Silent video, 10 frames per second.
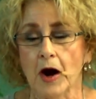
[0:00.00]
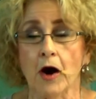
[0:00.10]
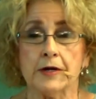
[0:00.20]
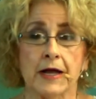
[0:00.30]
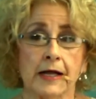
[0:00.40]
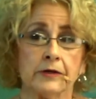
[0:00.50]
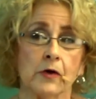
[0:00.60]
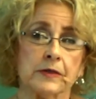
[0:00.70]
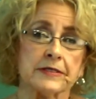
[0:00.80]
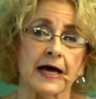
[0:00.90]
are not
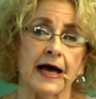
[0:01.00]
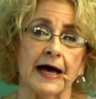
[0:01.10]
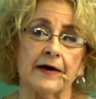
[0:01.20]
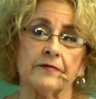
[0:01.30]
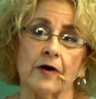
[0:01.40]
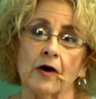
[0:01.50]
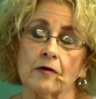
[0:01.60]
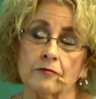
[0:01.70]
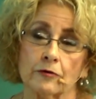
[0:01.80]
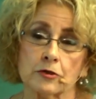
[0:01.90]
going to have
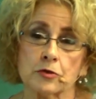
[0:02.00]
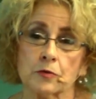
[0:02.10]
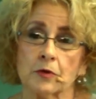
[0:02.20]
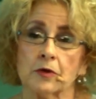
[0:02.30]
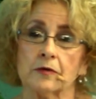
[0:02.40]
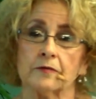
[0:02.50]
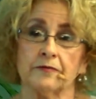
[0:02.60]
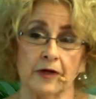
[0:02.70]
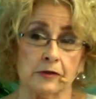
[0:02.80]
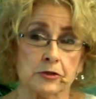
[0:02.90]
our virtual
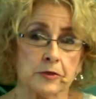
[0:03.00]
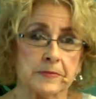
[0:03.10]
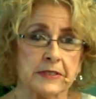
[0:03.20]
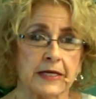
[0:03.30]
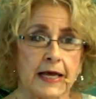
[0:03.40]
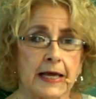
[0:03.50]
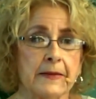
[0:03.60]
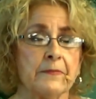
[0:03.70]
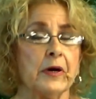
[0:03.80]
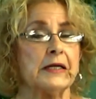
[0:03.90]
fellowship
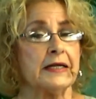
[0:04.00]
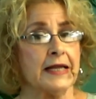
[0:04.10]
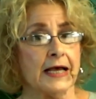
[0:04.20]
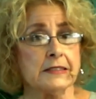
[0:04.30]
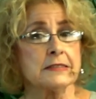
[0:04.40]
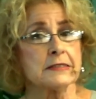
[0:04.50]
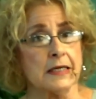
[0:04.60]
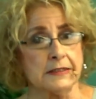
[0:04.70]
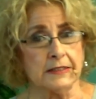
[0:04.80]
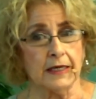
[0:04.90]
today, but next
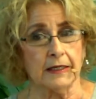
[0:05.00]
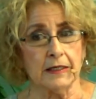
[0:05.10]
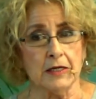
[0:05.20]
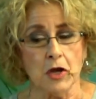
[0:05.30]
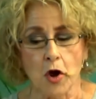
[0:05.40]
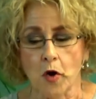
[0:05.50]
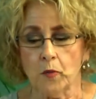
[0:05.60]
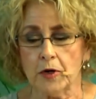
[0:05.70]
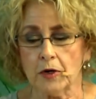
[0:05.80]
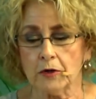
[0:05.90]
Sunday
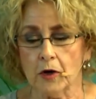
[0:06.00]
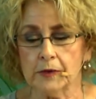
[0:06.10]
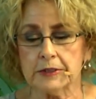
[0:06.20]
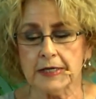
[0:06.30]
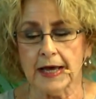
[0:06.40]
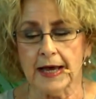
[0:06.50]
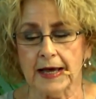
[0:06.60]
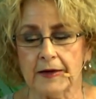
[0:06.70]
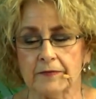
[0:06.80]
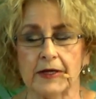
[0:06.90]
we are going to
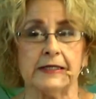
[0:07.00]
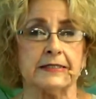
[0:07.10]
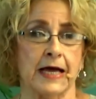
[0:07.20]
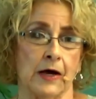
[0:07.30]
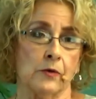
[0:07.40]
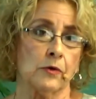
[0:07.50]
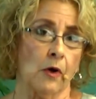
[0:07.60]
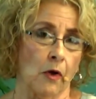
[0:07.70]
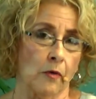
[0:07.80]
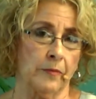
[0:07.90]
have a town
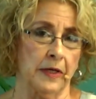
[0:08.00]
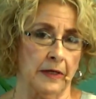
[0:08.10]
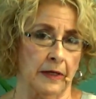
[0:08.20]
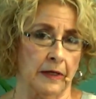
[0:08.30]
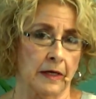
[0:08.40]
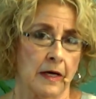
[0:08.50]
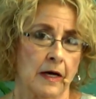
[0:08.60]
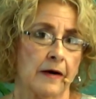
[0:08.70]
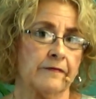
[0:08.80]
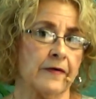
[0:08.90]
hall meeting
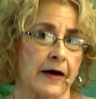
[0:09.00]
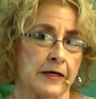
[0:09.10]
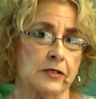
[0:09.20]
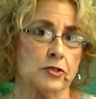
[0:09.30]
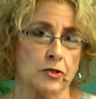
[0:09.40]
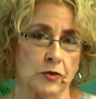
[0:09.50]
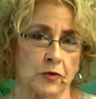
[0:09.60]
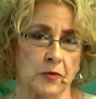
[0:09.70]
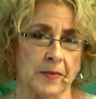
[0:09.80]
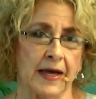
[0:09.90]
via
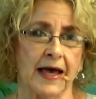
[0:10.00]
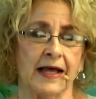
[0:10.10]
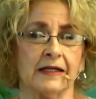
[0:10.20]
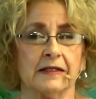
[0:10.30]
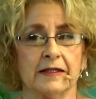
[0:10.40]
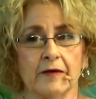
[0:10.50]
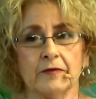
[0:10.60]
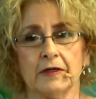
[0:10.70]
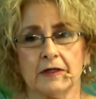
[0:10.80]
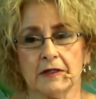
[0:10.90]
Zoom at
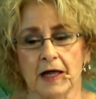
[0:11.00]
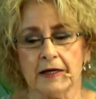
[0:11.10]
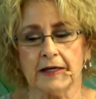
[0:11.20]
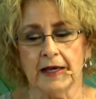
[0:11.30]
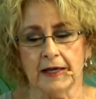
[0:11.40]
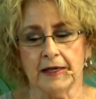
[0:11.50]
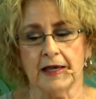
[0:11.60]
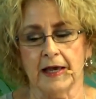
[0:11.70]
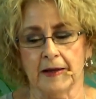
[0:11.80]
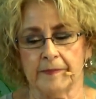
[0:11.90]
11 o'clock
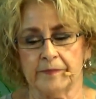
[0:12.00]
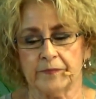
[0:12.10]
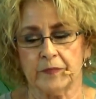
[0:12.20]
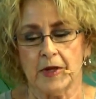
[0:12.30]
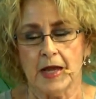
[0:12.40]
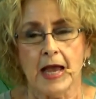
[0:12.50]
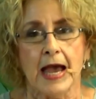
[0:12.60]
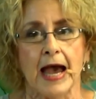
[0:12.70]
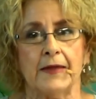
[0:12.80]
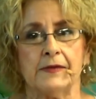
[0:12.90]
a.m.
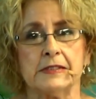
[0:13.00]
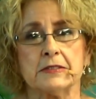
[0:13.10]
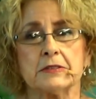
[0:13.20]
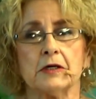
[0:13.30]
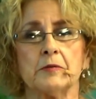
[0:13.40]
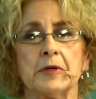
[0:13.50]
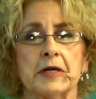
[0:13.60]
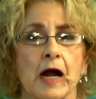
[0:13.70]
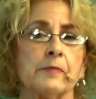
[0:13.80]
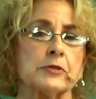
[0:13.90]
And this is going to be an
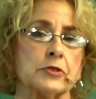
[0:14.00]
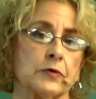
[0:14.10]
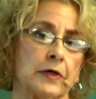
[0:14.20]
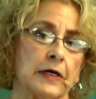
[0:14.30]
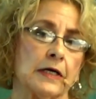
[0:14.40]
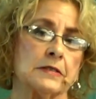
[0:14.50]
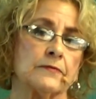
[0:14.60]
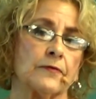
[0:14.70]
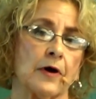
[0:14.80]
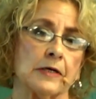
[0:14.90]
opportunity
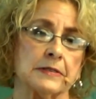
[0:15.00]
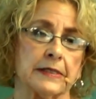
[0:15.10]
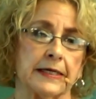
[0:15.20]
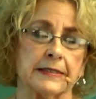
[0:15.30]
for us to get